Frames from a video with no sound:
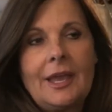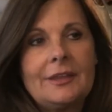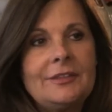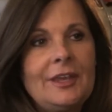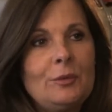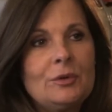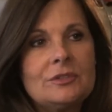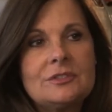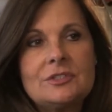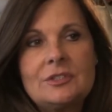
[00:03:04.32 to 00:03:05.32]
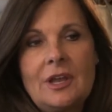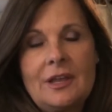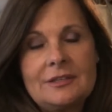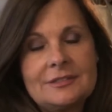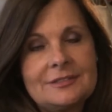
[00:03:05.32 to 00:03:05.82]
They were
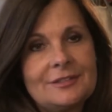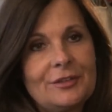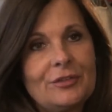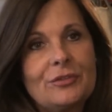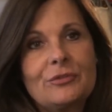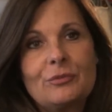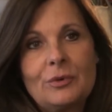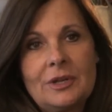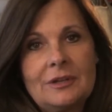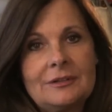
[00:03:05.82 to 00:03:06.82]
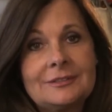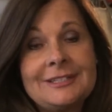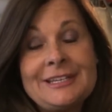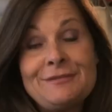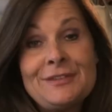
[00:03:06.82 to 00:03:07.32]
just thrilled,
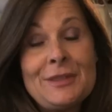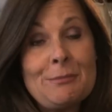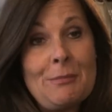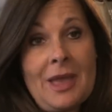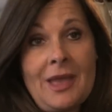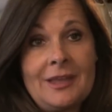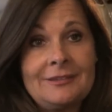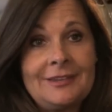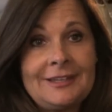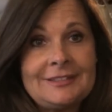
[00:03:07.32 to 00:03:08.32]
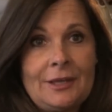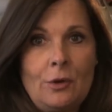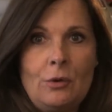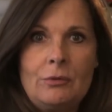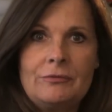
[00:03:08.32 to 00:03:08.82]
even the men. They'd say,
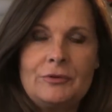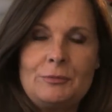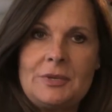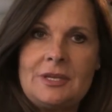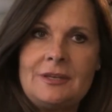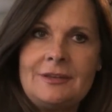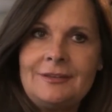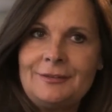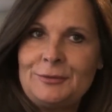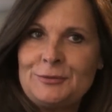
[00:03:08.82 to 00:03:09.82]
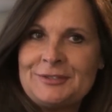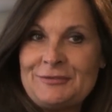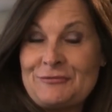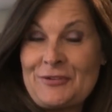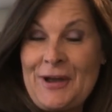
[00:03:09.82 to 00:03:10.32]
Oh, for me? Who's
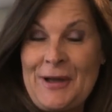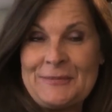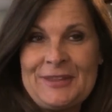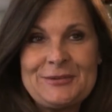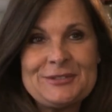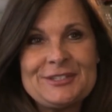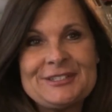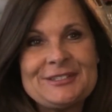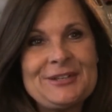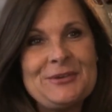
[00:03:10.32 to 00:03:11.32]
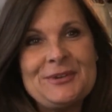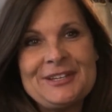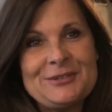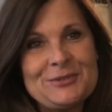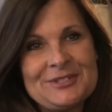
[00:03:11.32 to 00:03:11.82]
it from? They were just so
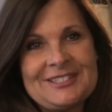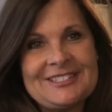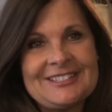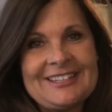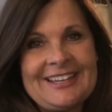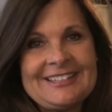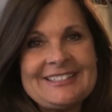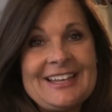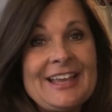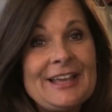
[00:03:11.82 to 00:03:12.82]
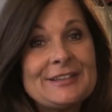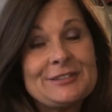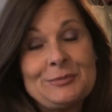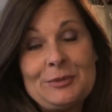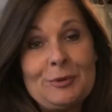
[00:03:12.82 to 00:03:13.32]
interested. And
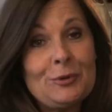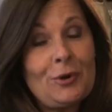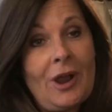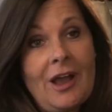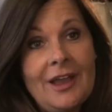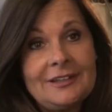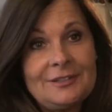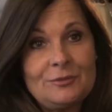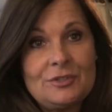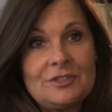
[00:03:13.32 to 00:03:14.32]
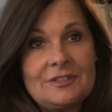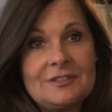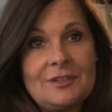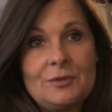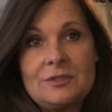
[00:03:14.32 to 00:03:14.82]
some people cried and were
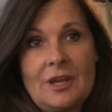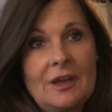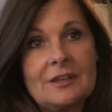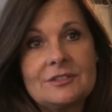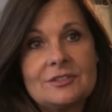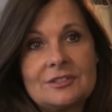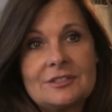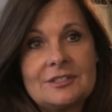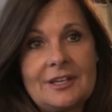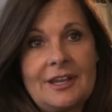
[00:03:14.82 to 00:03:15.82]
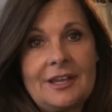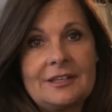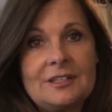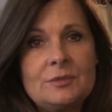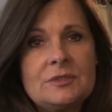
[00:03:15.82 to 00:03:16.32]
just so touched.
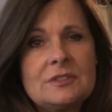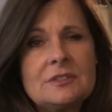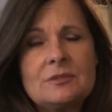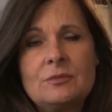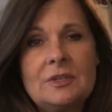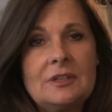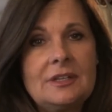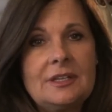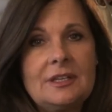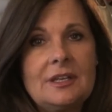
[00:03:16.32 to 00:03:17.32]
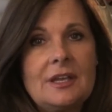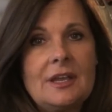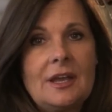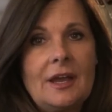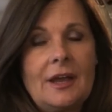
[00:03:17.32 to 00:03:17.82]
And it was just really,
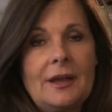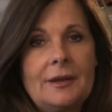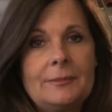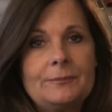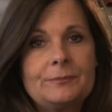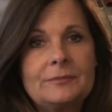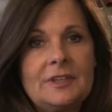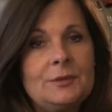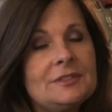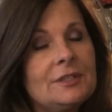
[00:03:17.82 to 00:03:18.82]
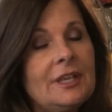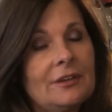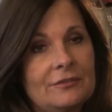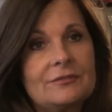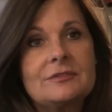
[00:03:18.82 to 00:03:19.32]
um, it was a
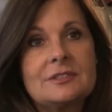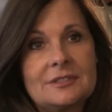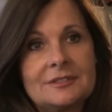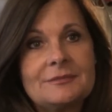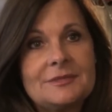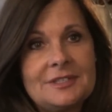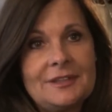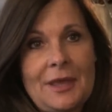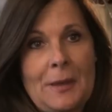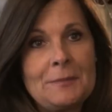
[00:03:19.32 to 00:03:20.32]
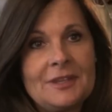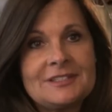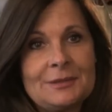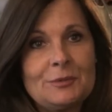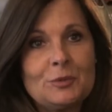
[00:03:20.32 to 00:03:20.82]
gift to them that
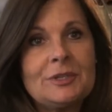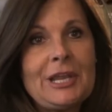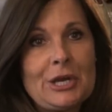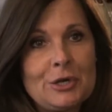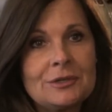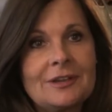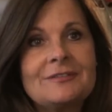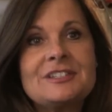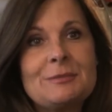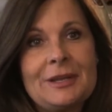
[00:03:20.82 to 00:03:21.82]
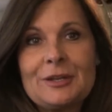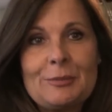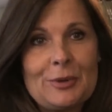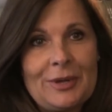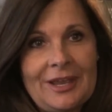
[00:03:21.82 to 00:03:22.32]
someone would care enough to make a
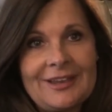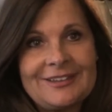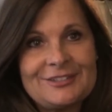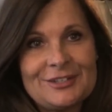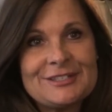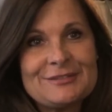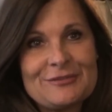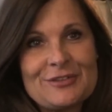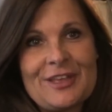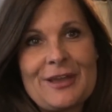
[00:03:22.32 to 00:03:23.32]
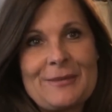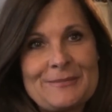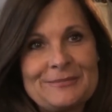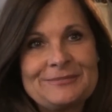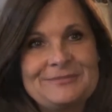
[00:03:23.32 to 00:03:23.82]
bouquet just for them.